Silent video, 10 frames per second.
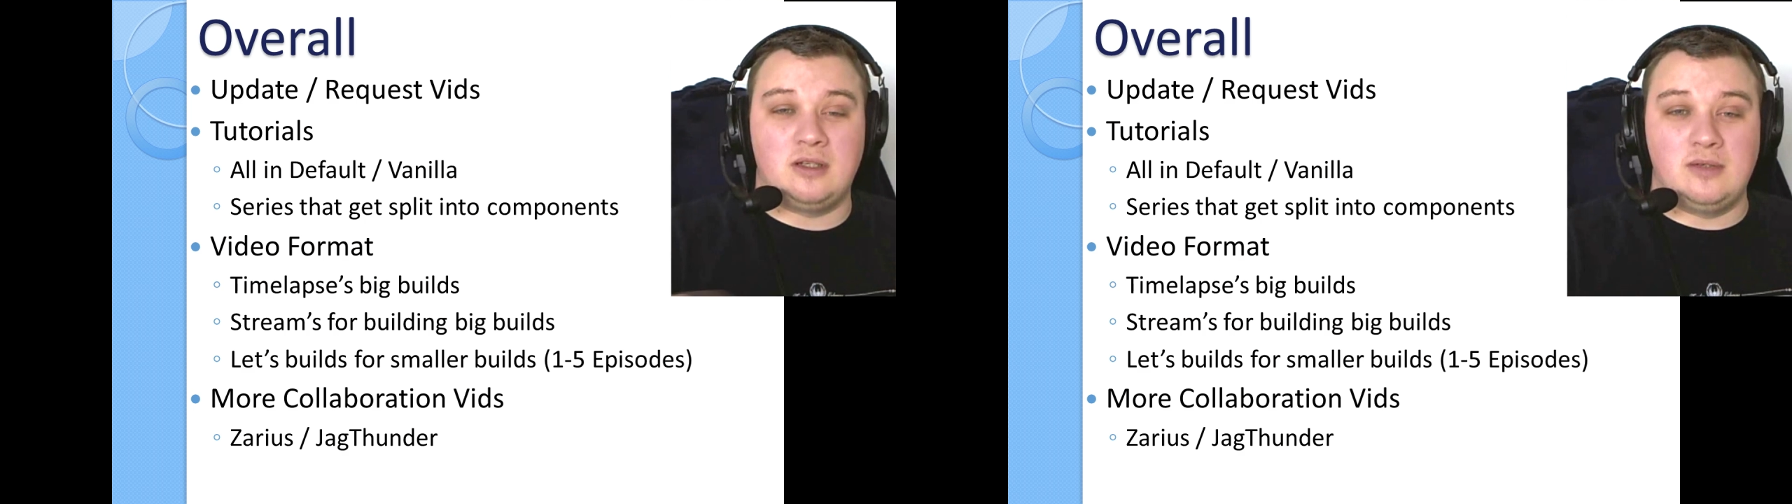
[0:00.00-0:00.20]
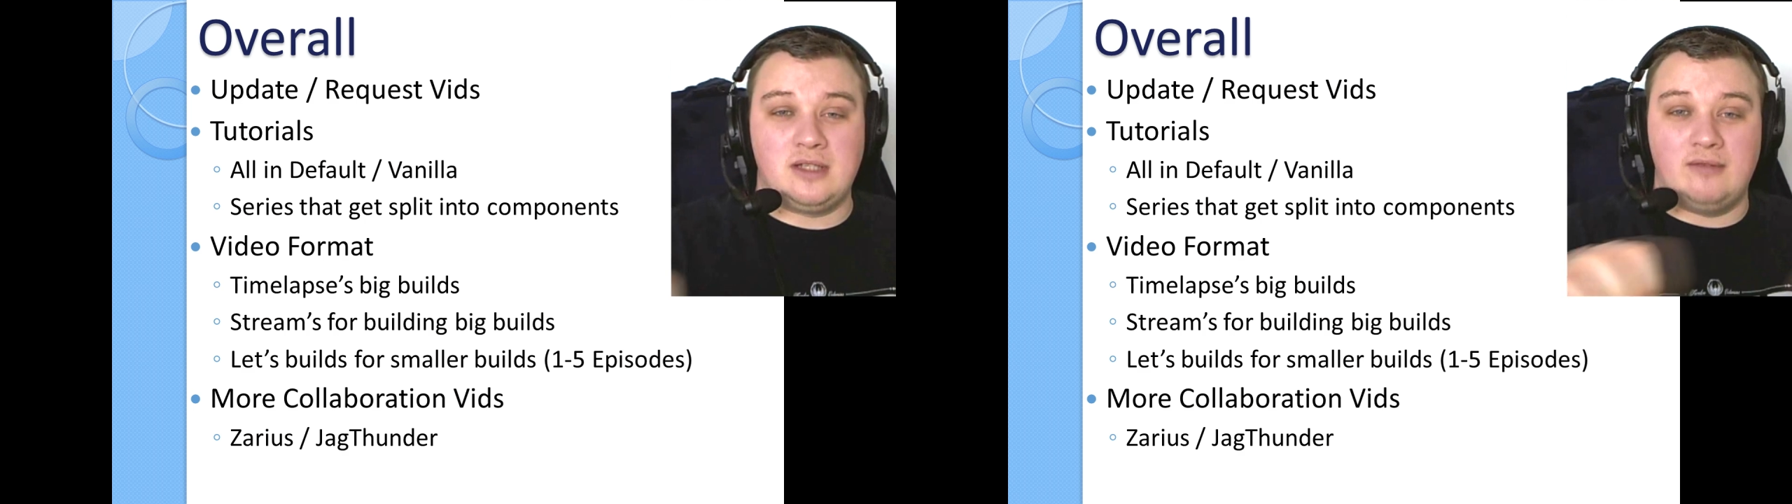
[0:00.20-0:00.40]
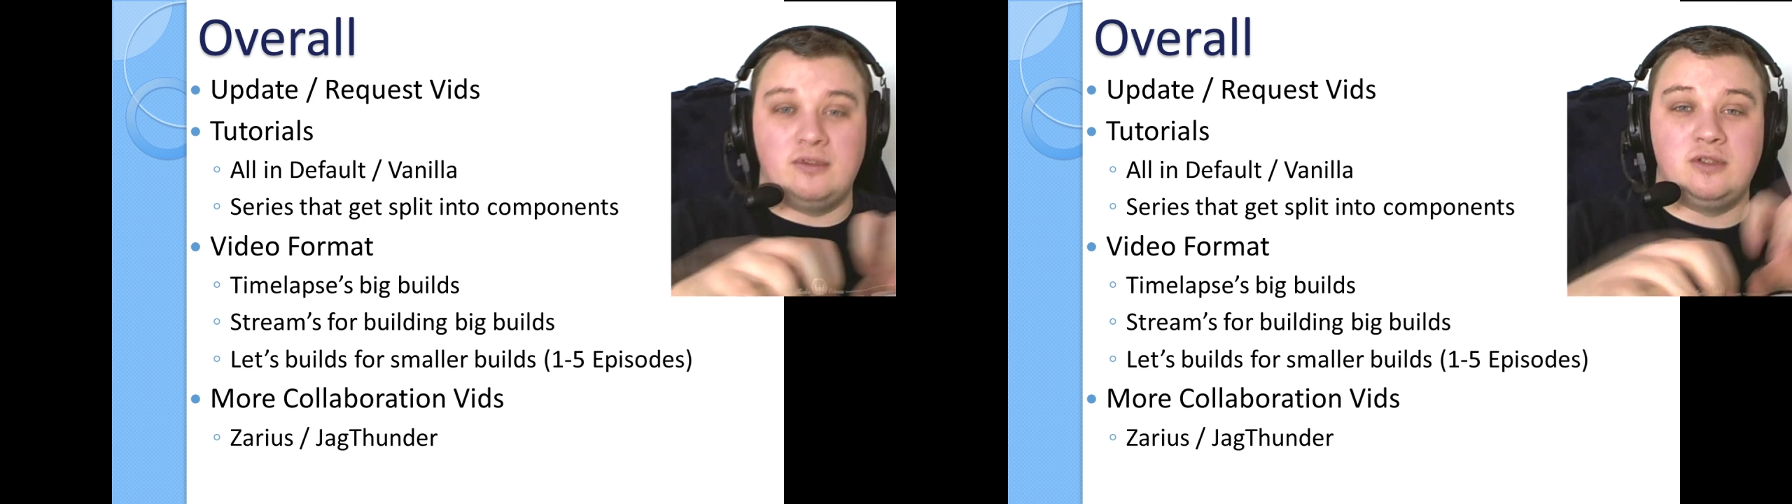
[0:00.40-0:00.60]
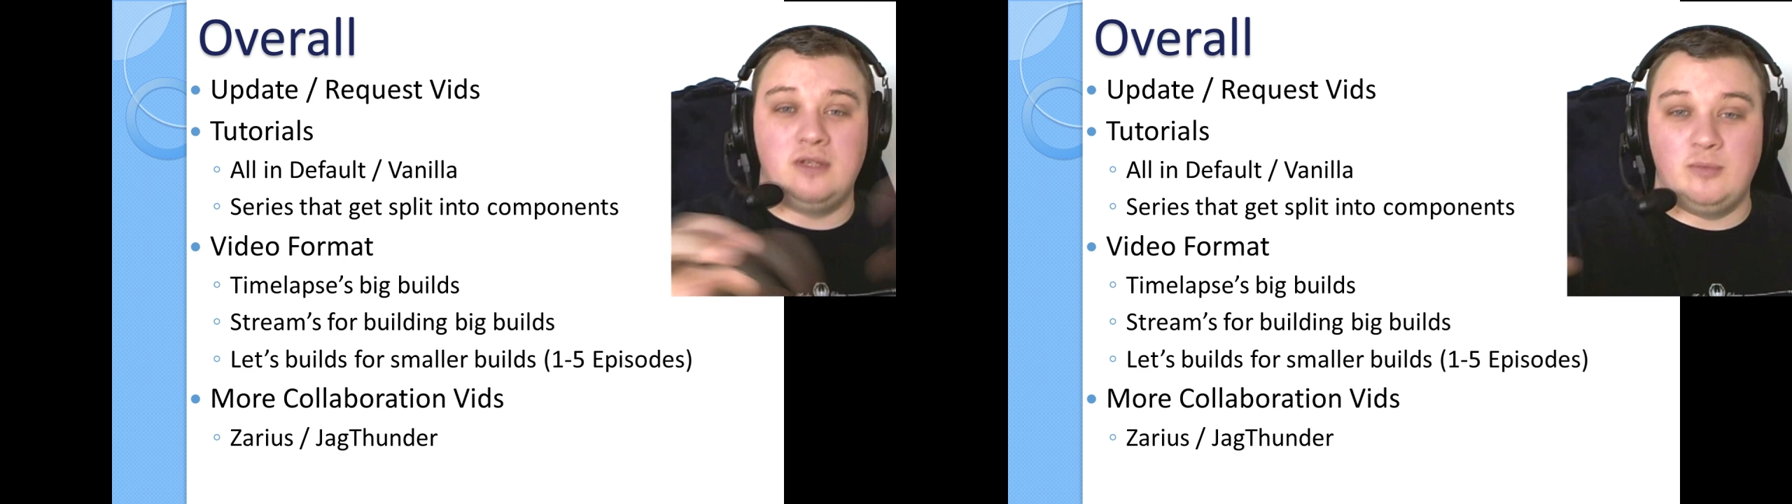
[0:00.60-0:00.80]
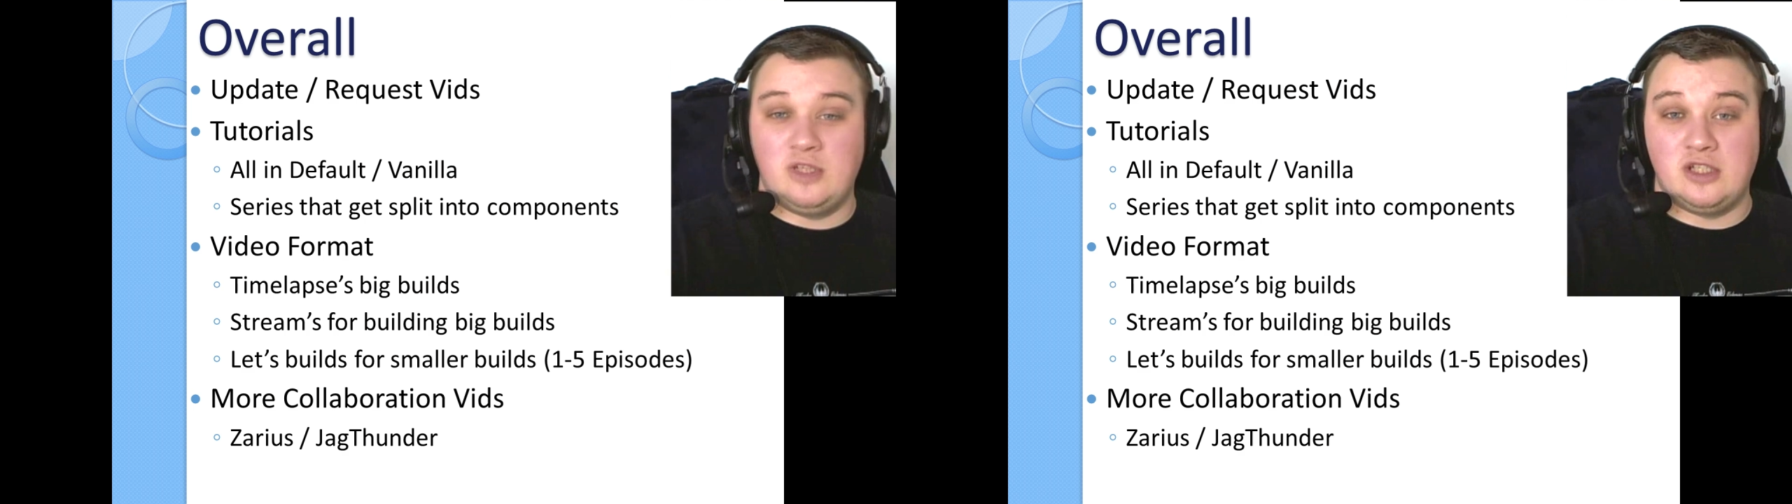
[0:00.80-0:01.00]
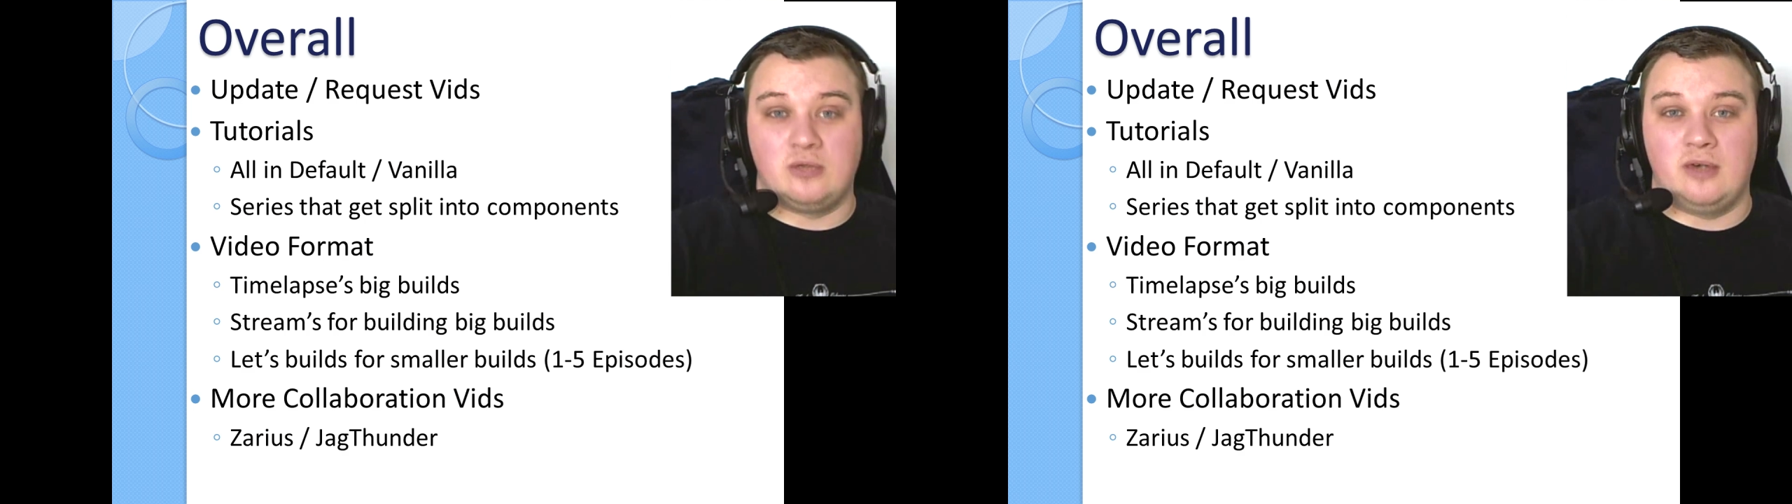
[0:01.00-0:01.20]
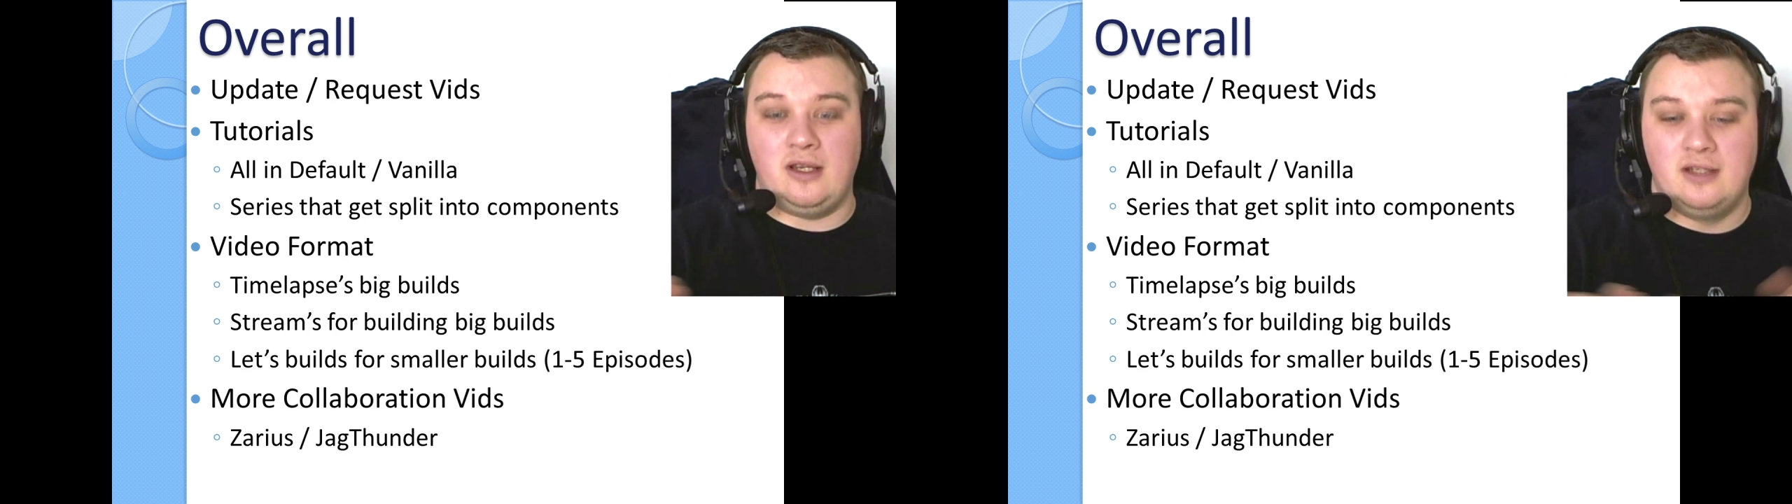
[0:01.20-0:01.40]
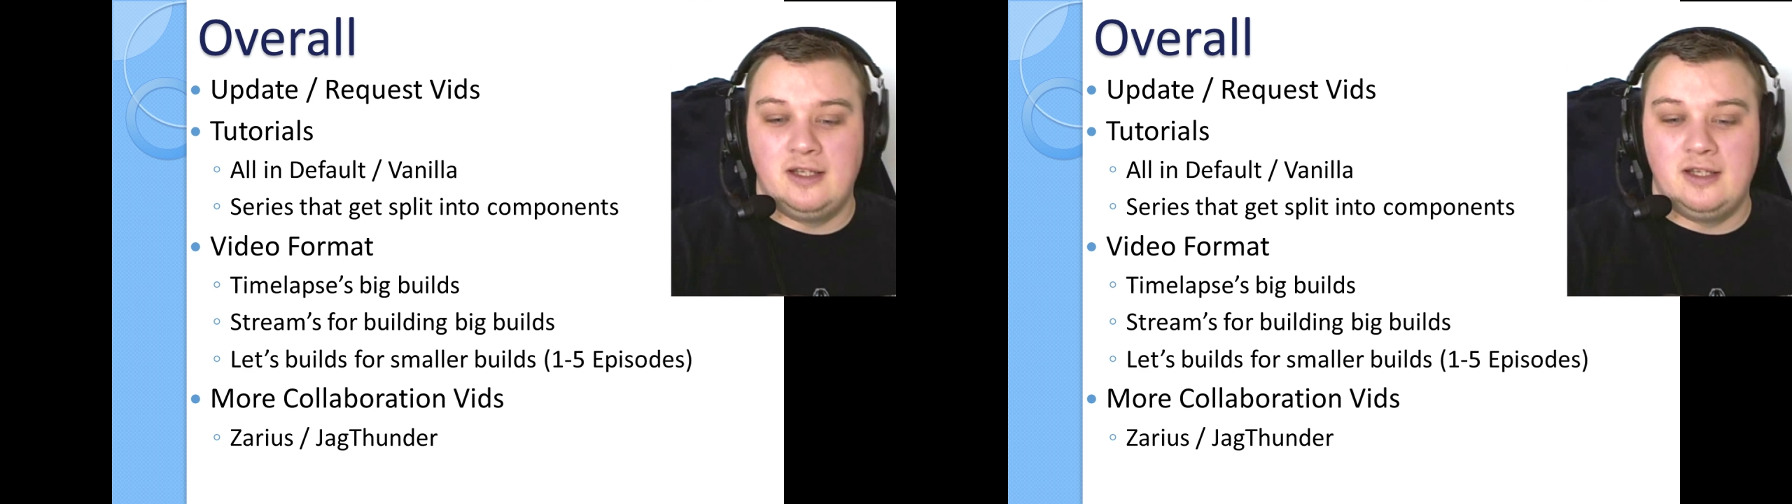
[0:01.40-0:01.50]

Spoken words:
going together and doing them, which is great.